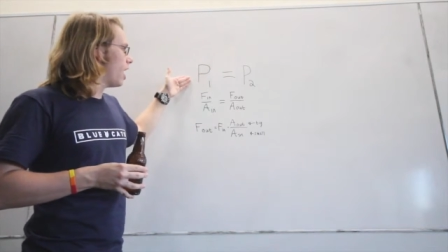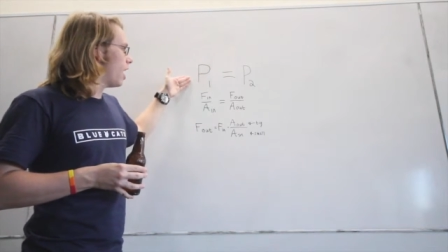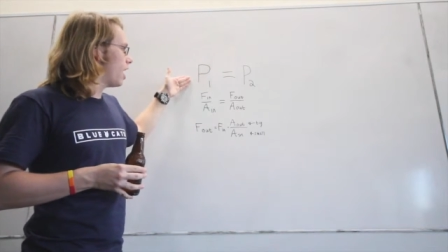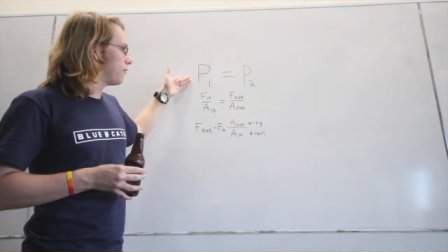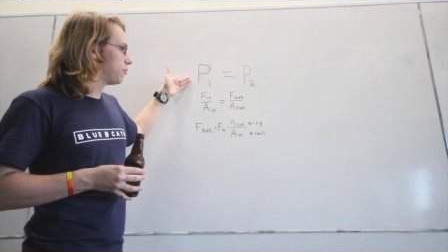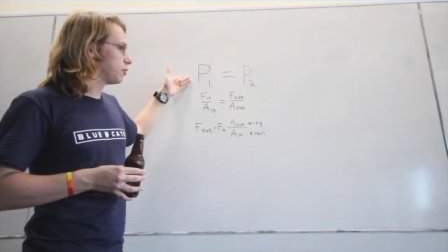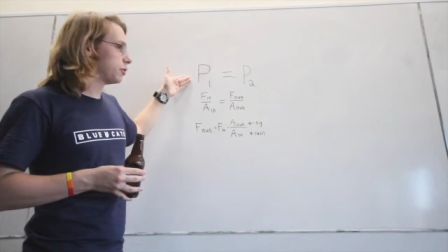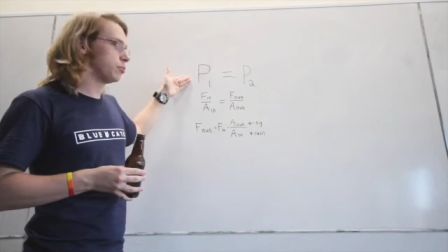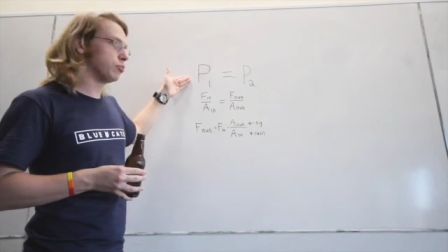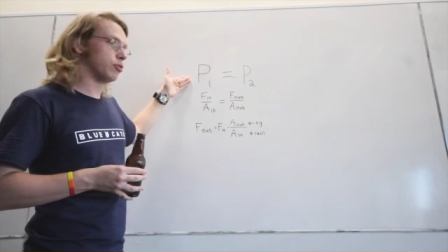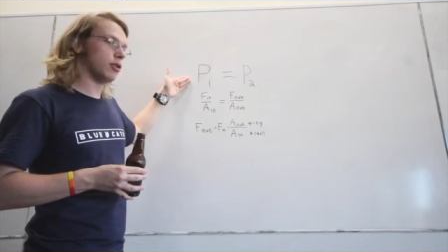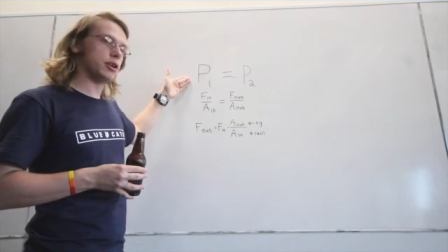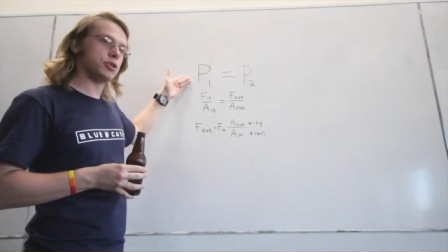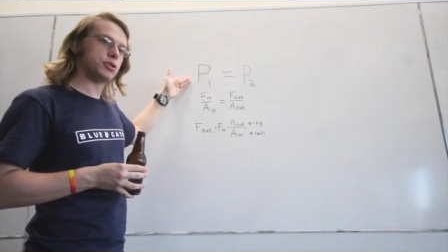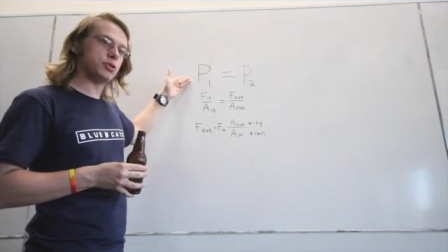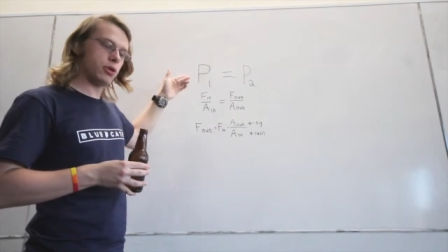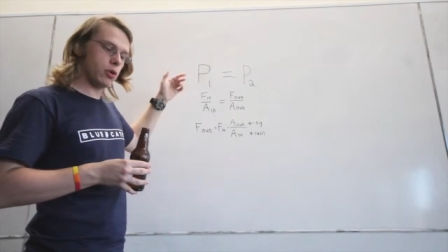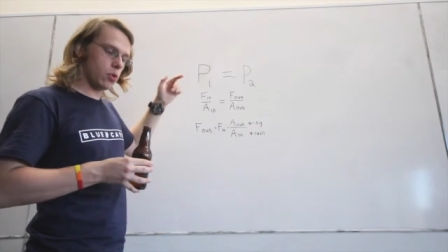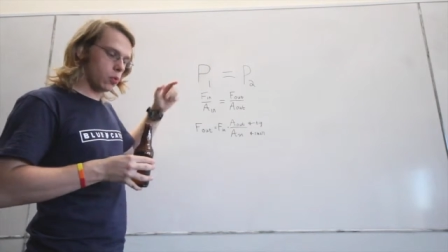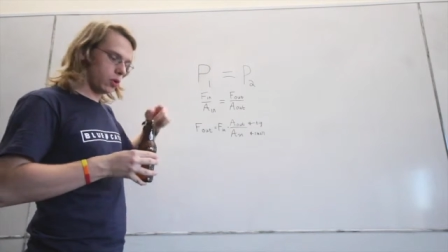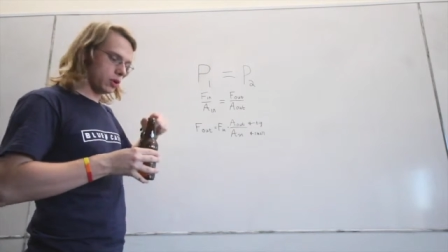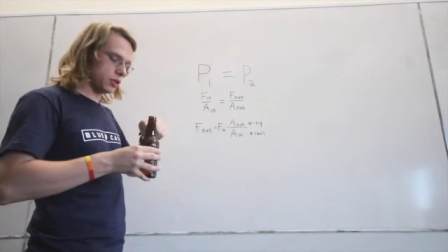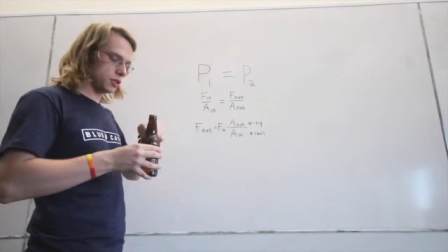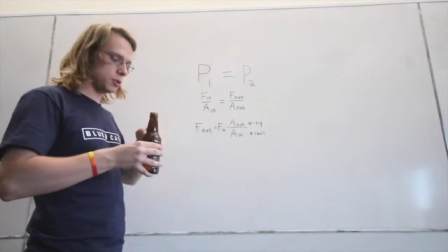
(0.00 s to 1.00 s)
Every pressure
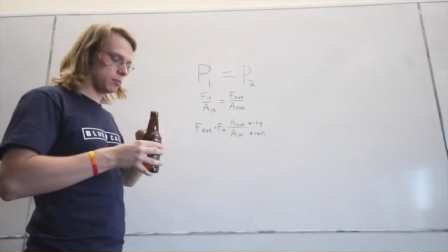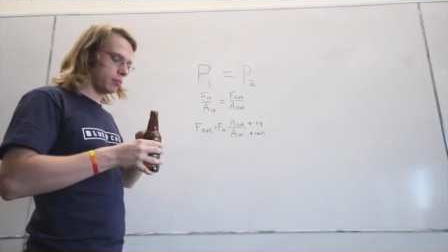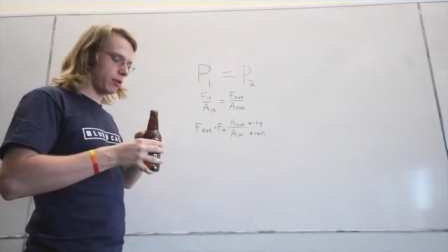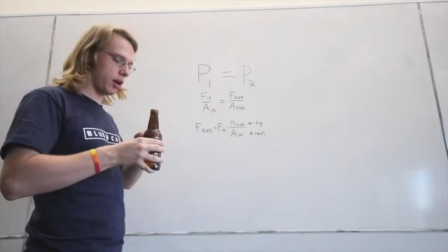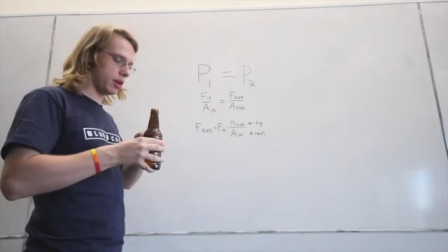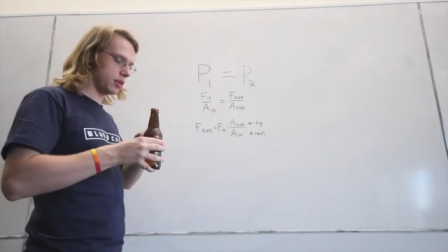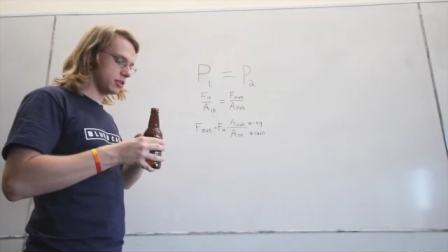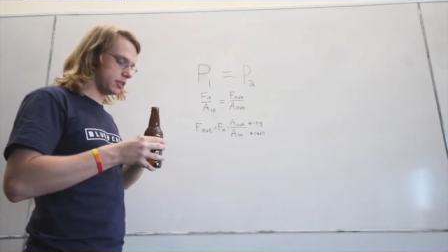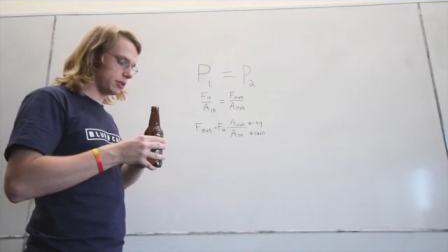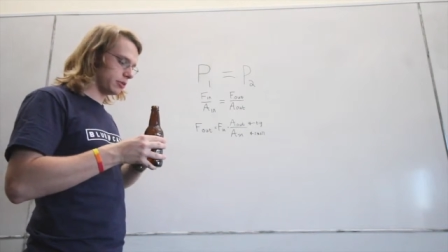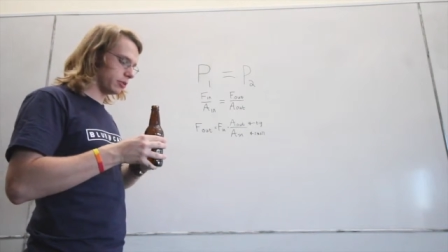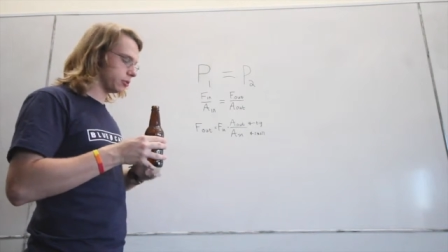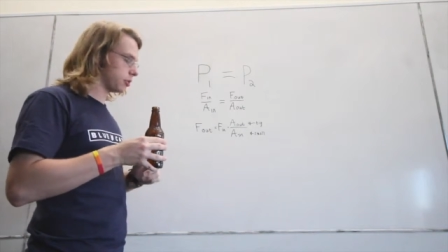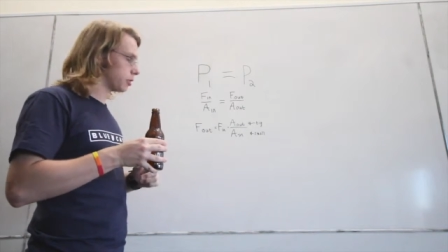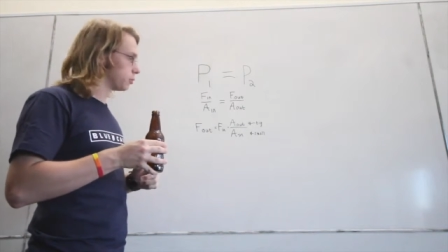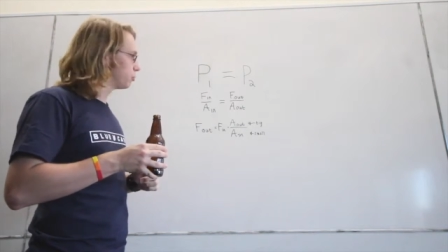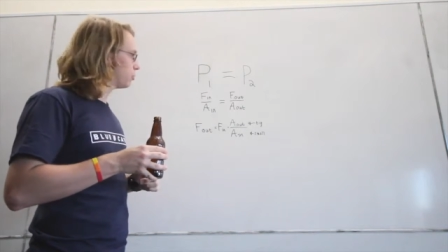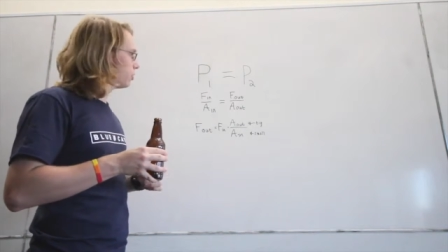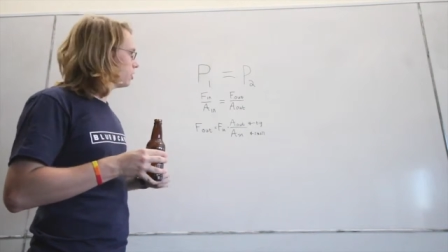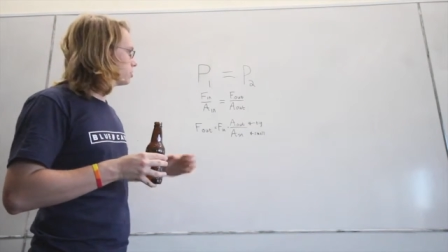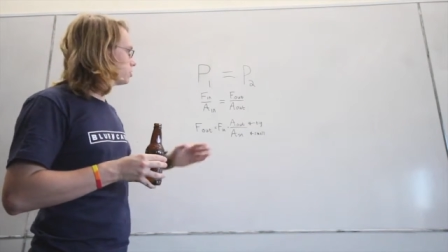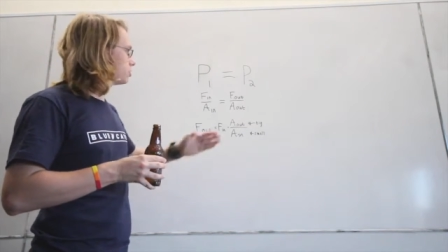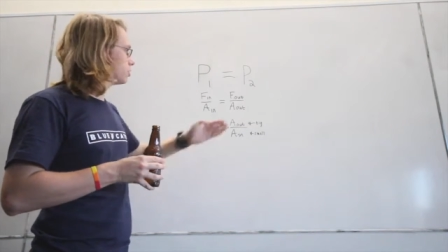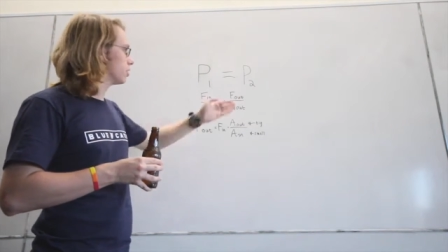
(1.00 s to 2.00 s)
at one spot is equal to the
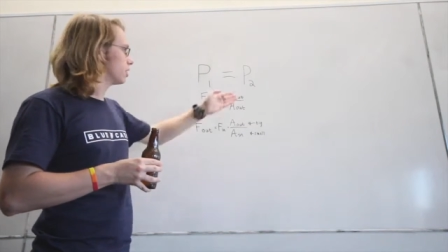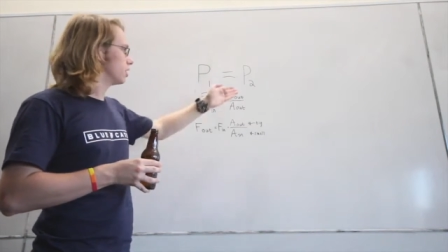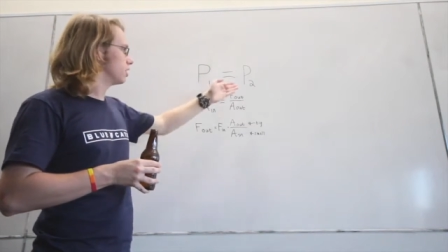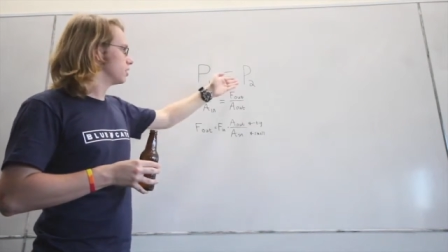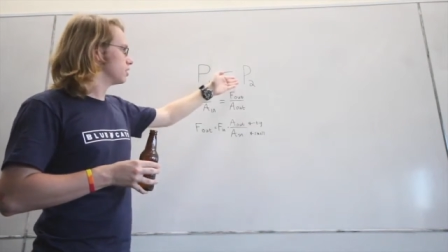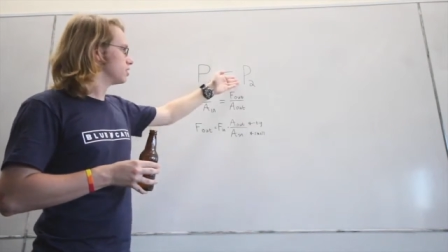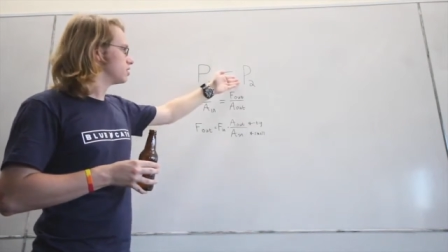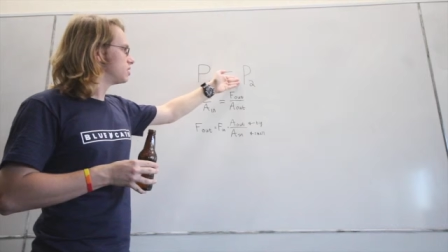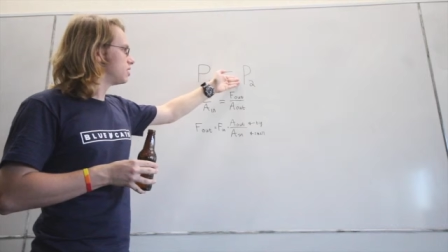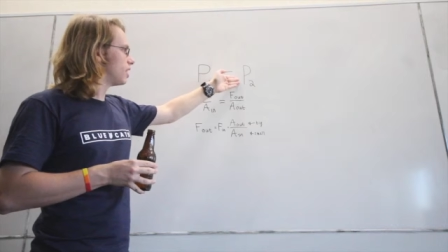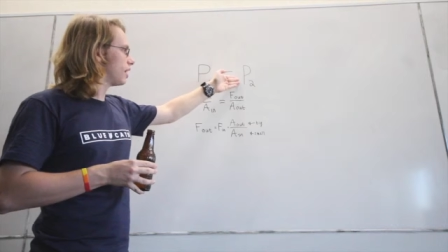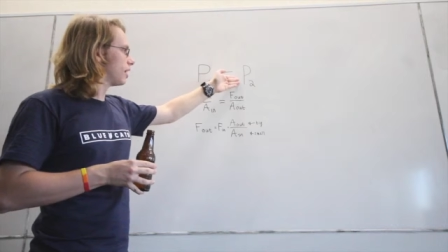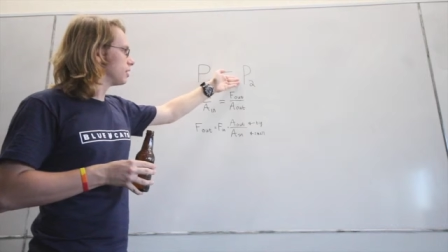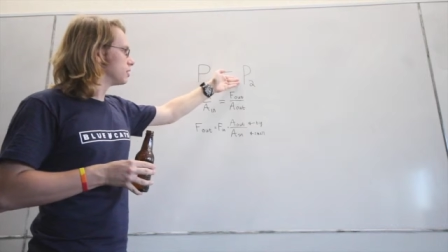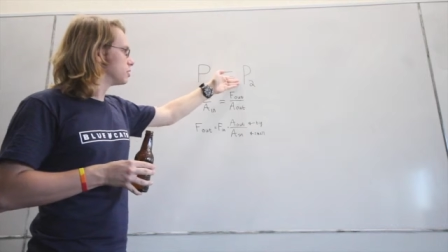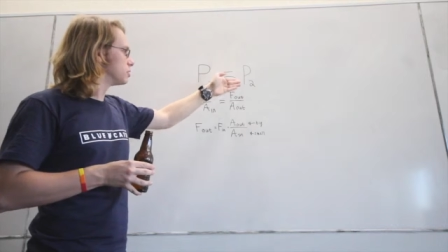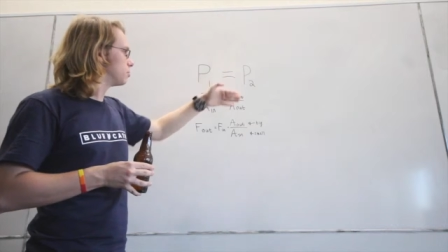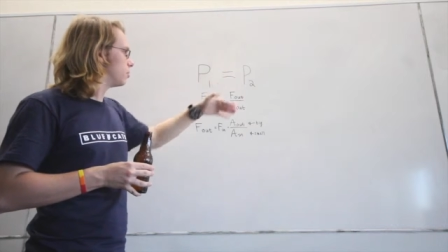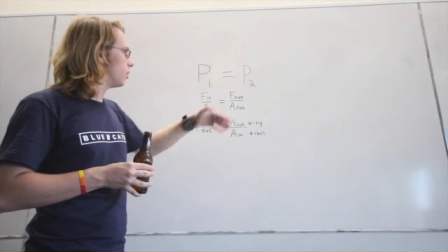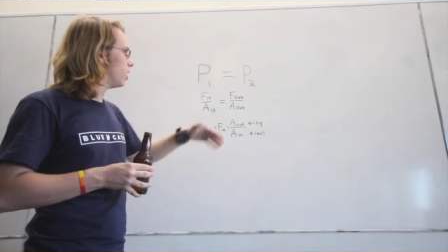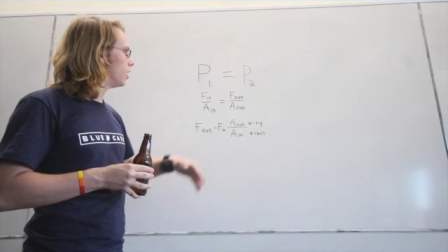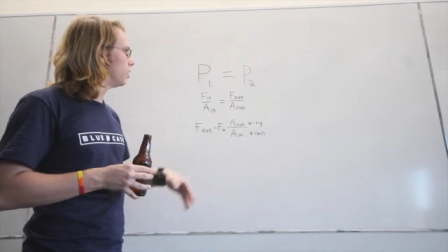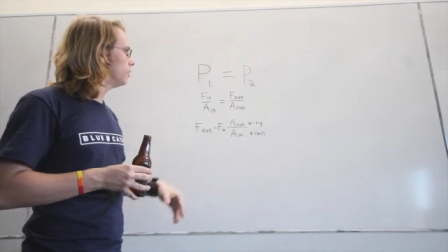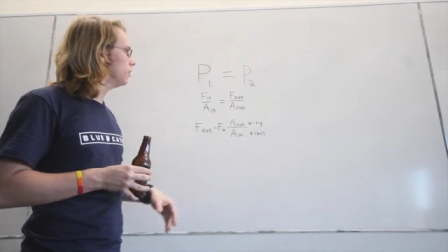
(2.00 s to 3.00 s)
pressure in the second
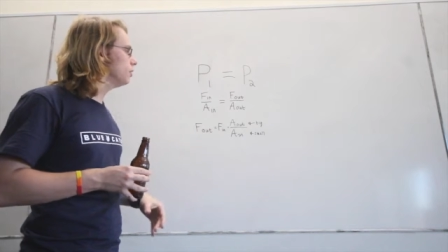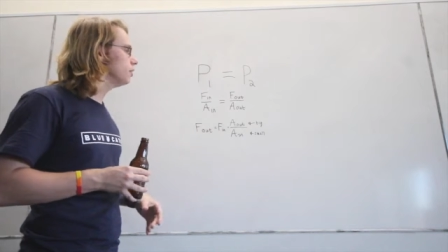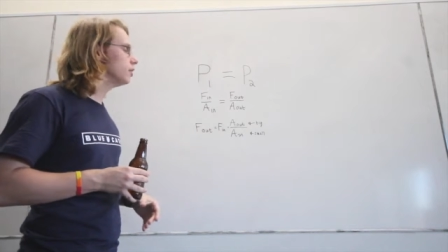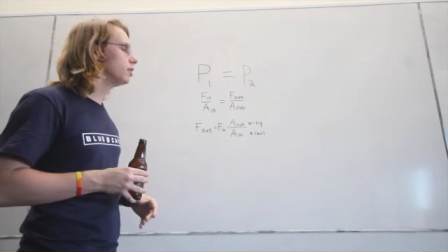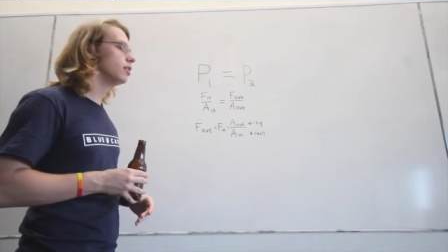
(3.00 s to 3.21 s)
spot.